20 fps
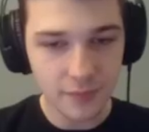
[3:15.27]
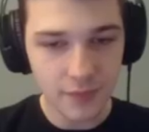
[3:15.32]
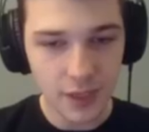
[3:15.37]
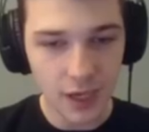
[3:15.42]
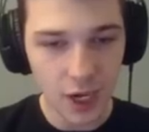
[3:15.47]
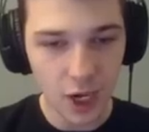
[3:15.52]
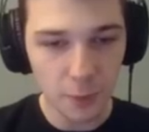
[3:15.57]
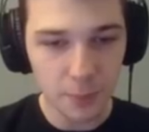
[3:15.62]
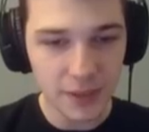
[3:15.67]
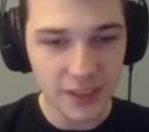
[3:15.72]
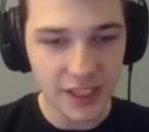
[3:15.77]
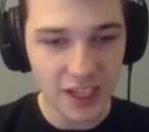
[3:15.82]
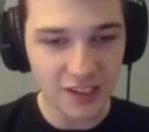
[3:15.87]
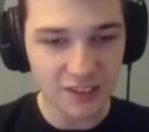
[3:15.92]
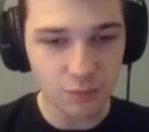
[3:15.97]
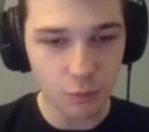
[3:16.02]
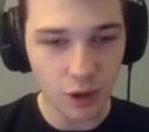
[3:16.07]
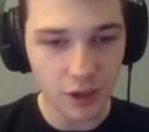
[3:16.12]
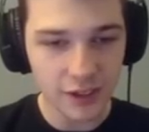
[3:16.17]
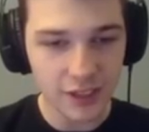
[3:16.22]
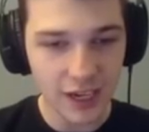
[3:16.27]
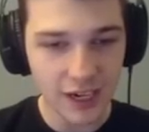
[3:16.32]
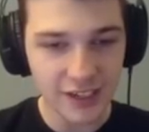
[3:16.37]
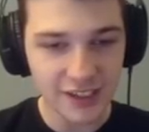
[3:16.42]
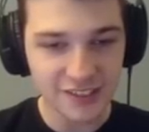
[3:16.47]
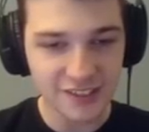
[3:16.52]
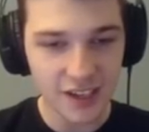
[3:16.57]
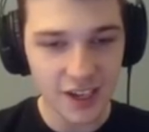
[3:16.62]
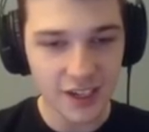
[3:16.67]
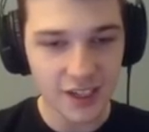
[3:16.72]
Oh. I opened case one, got an
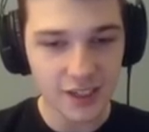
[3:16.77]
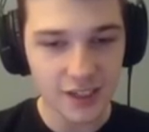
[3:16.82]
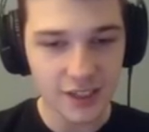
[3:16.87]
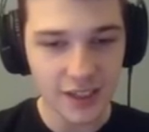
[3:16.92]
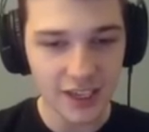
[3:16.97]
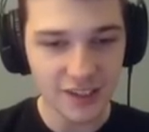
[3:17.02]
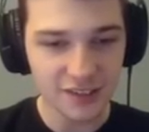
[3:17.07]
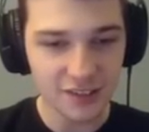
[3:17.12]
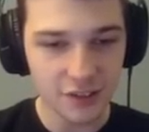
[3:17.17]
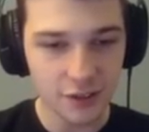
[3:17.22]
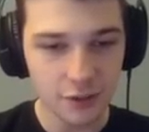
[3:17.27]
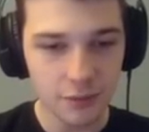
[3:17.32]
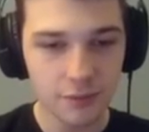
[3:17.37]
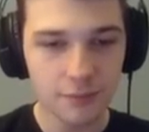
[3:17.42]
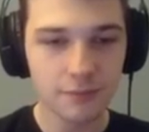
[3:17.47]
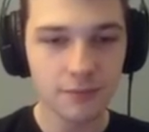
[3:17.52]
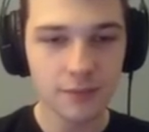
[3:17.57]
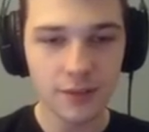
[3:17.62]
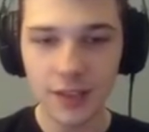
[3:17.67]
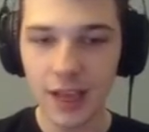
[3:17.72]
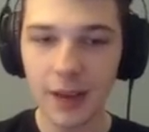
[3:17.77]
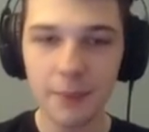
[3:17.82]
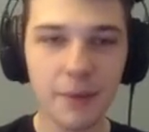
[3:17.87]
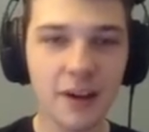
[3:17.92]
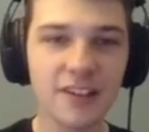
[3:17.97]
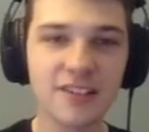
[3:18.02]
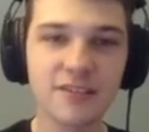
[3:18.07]
exotic. Case two, I might as